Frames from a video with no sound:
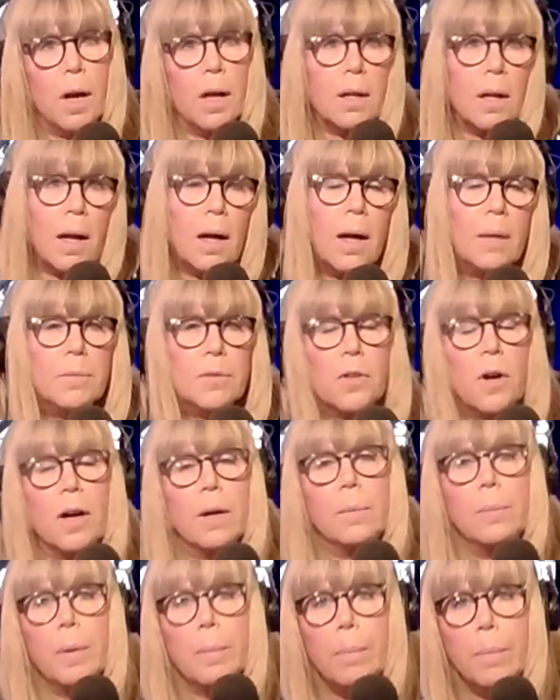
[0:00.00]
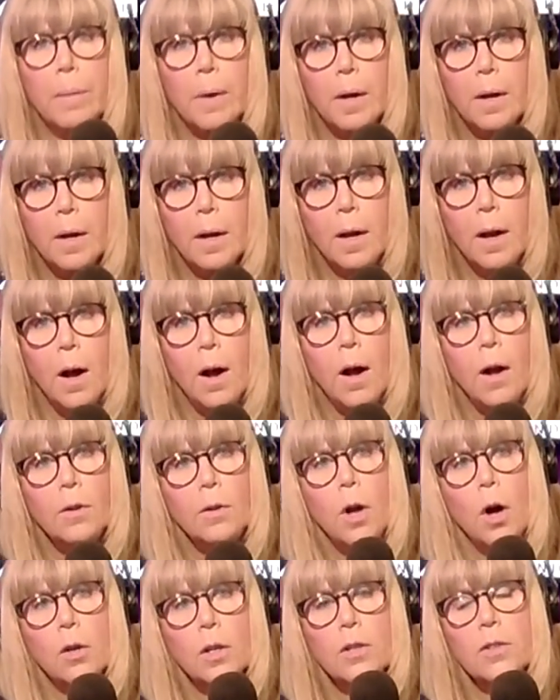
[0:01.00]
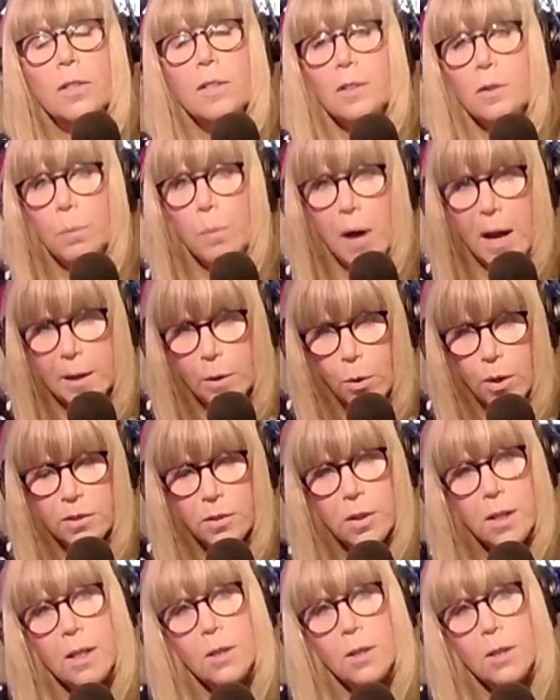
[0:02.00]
I, am sorry. But, oh, oh, oh, oh. No, because here's my question.